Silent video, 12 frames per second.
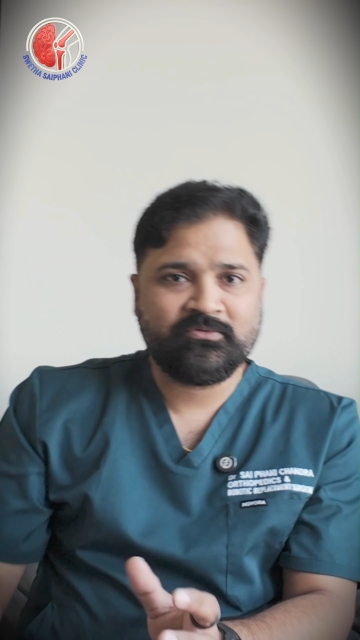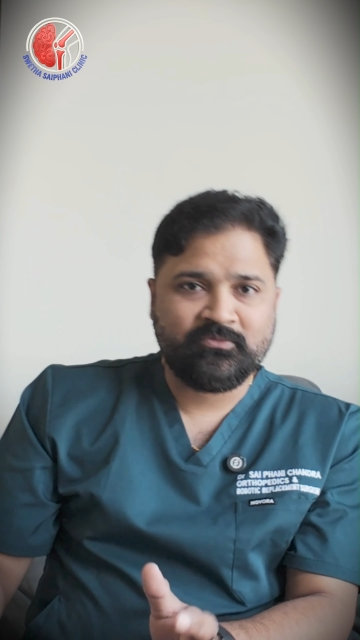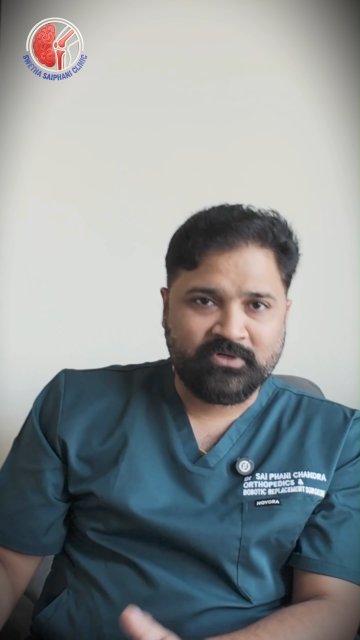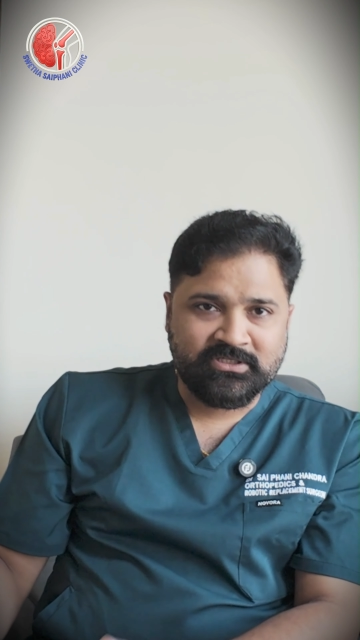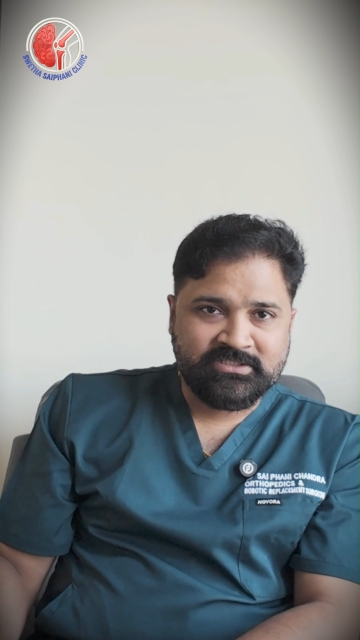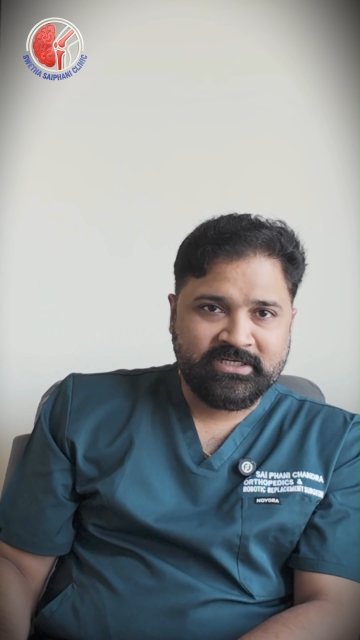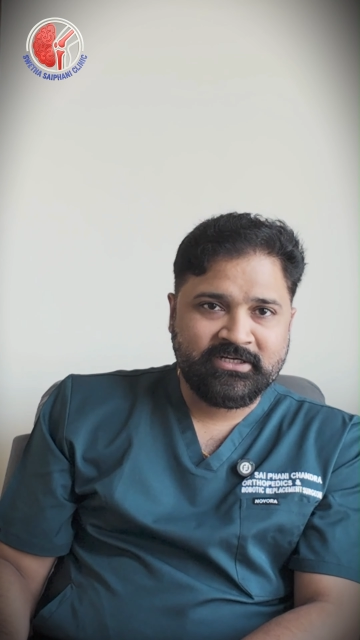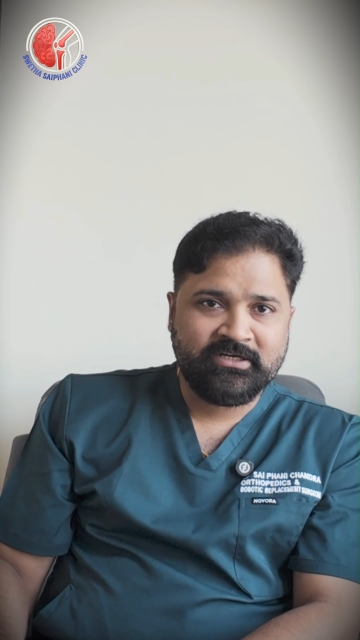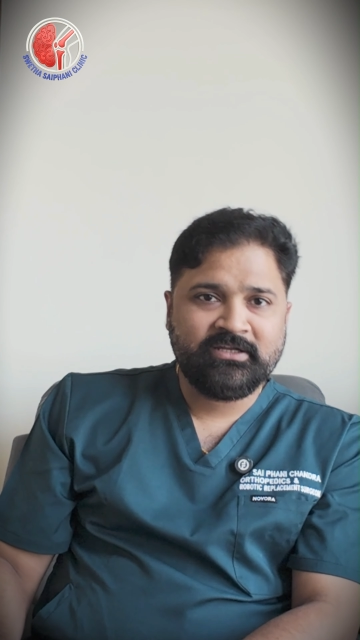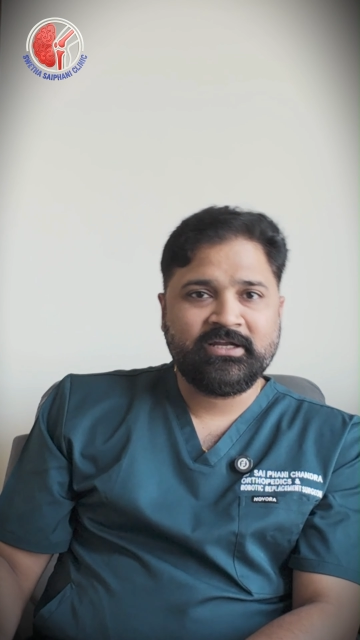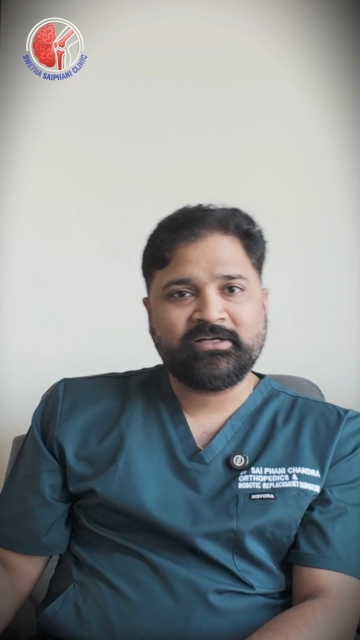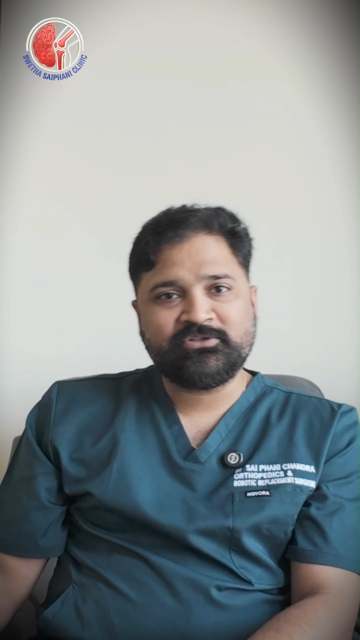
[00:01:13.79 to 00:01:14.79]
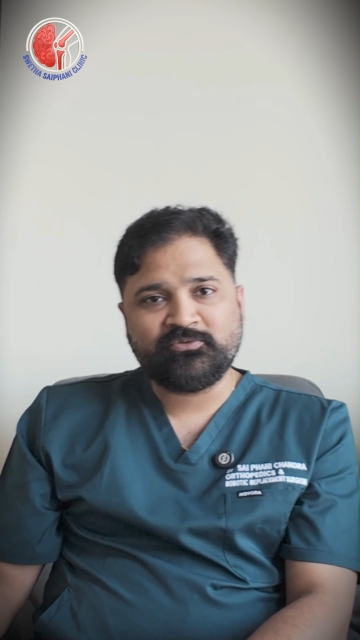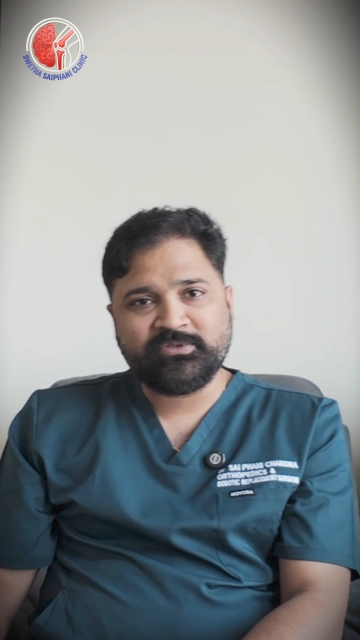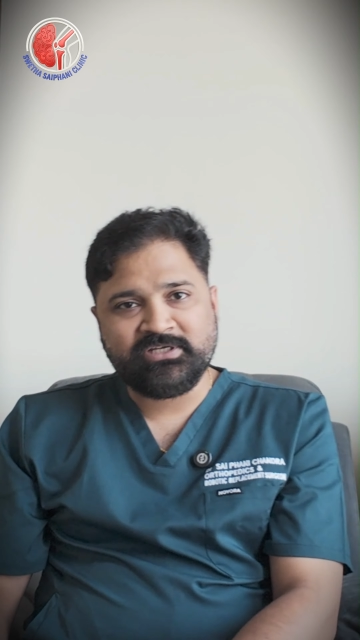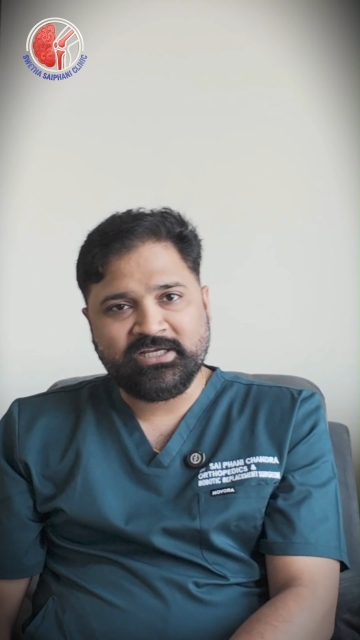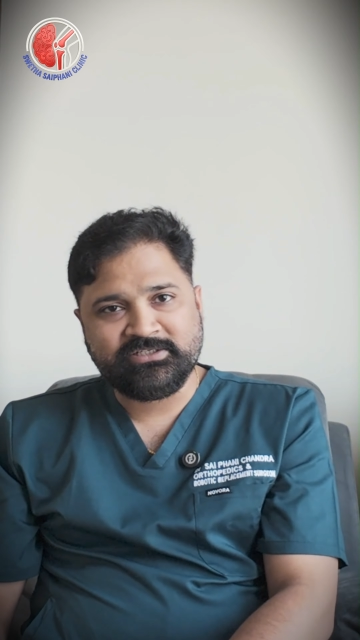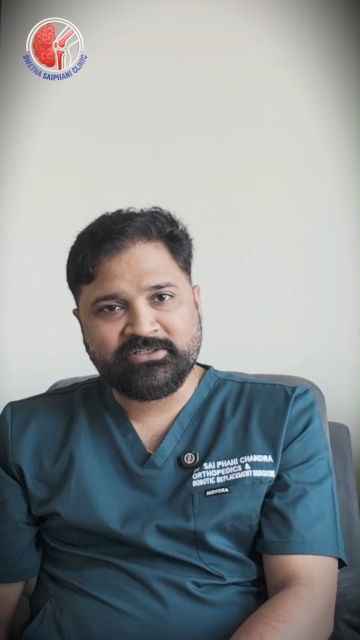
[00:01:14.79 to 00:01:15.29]
one side and so
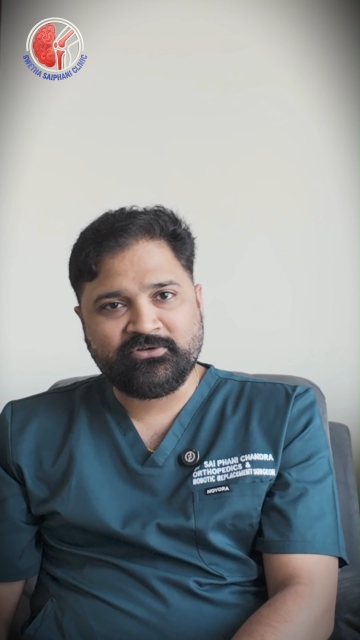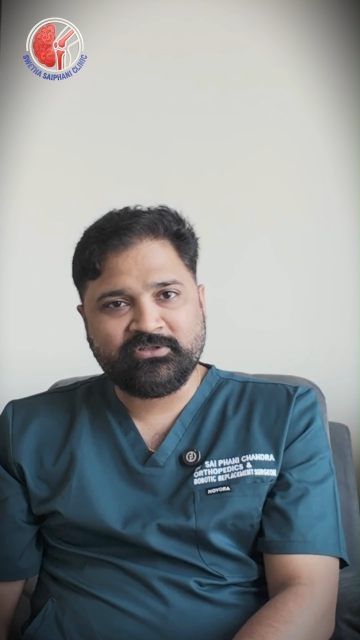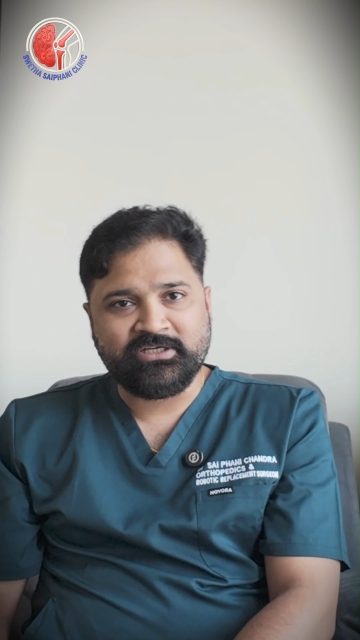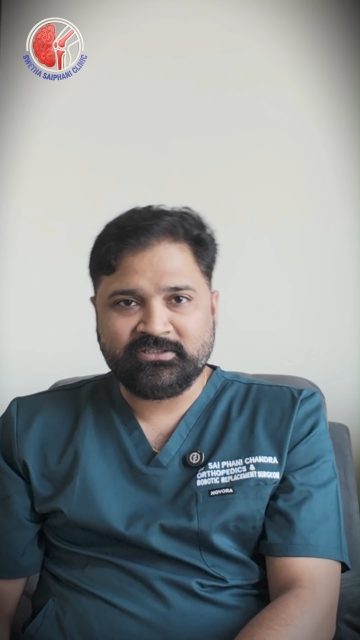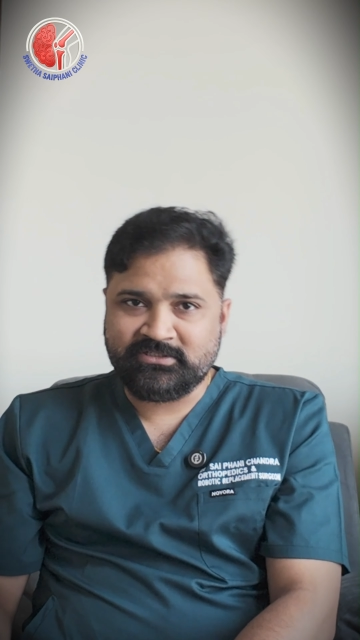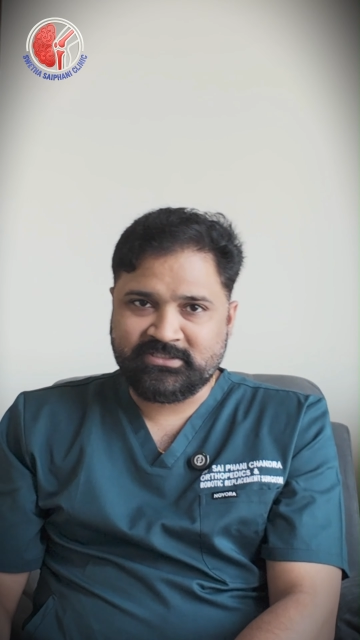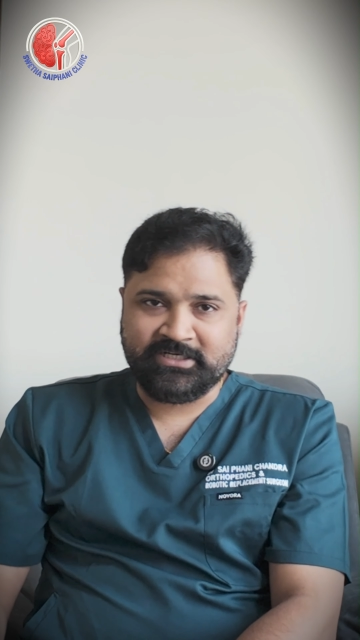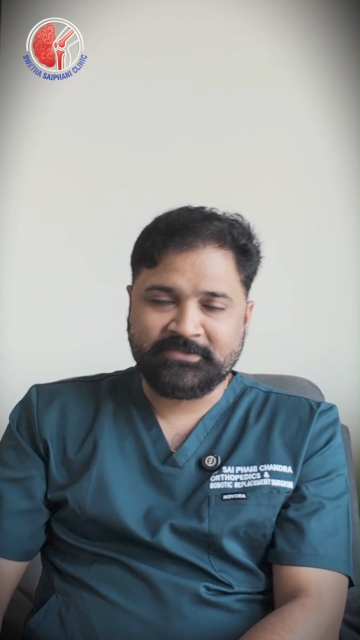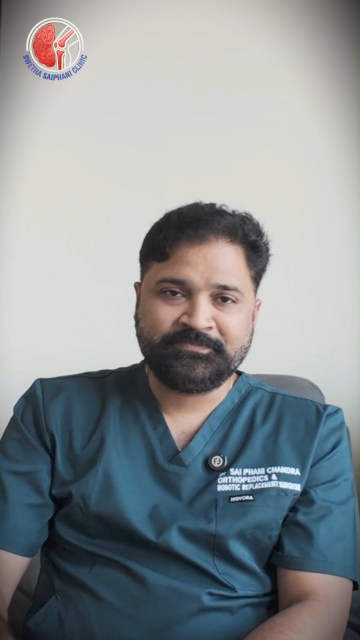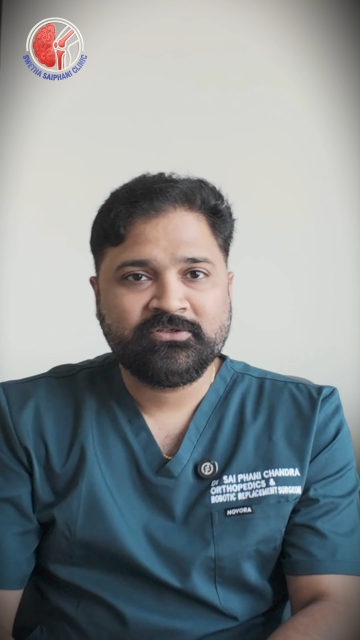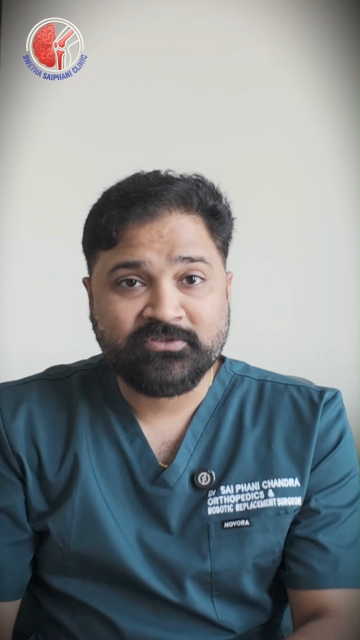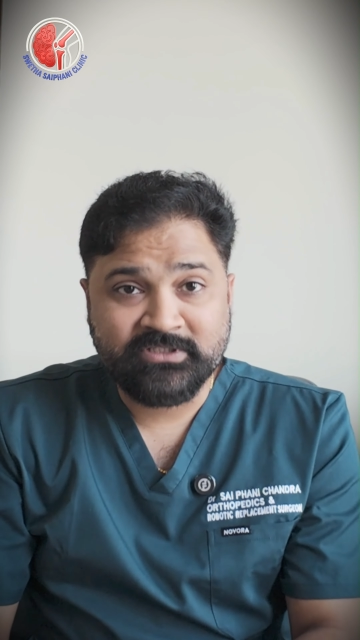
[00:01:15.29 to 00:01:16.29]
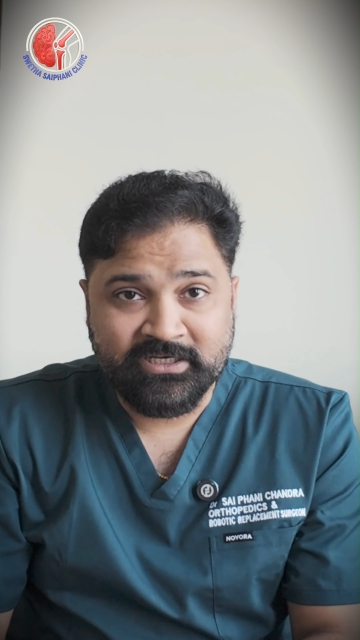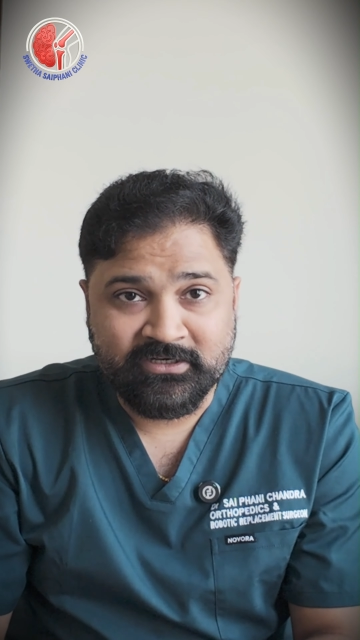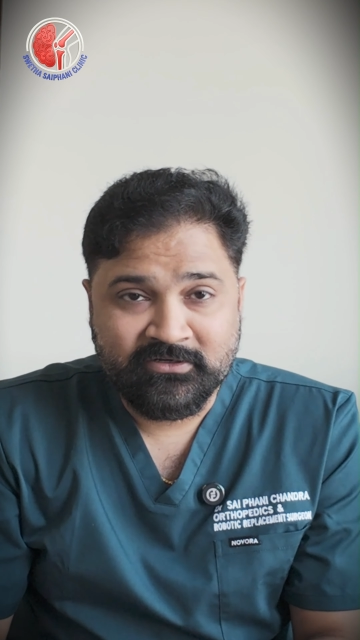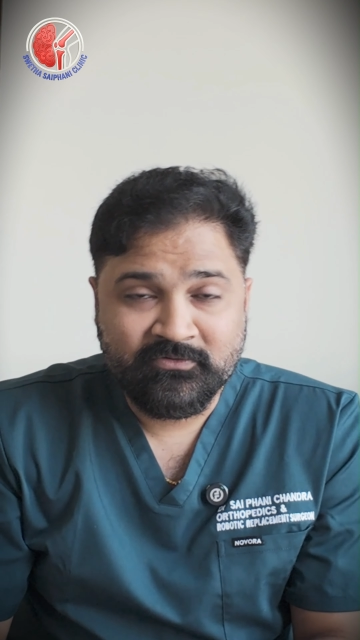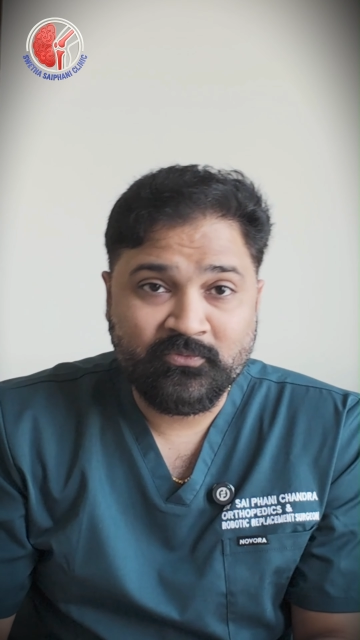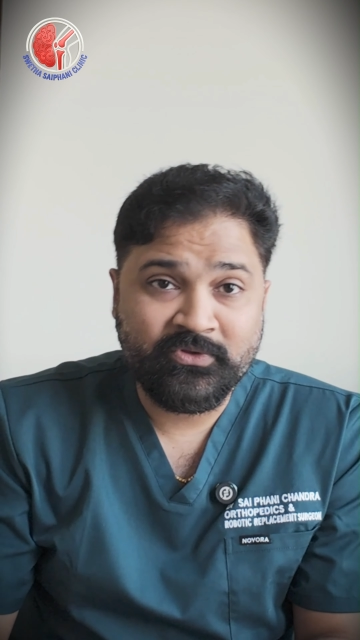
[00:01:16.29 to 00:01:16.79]
much laxity on the other side. So then
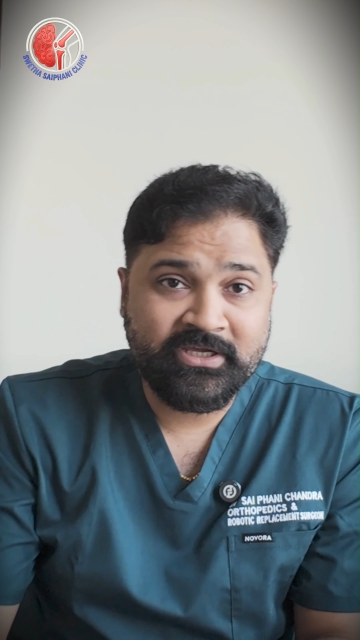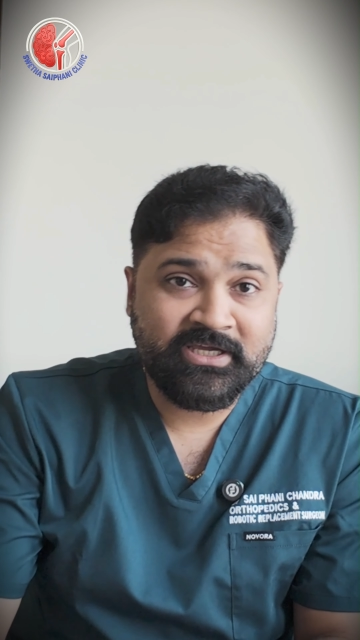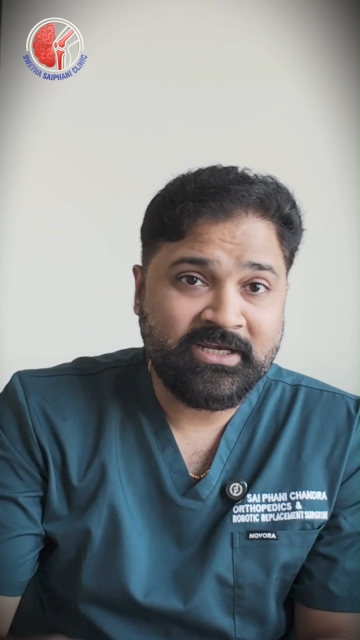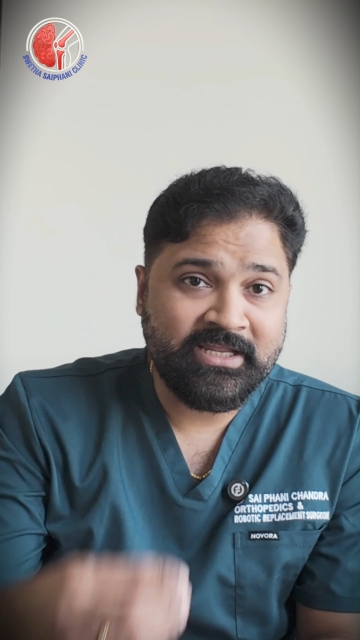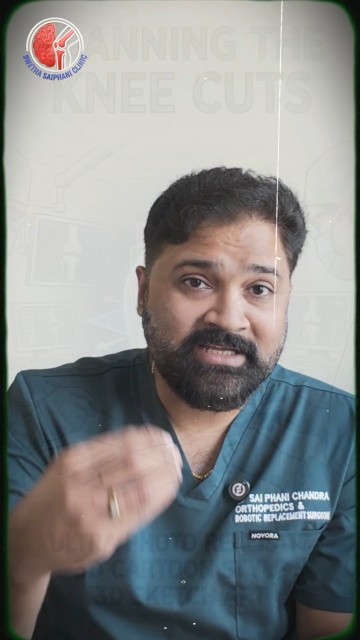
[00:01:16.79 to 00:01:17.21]
we can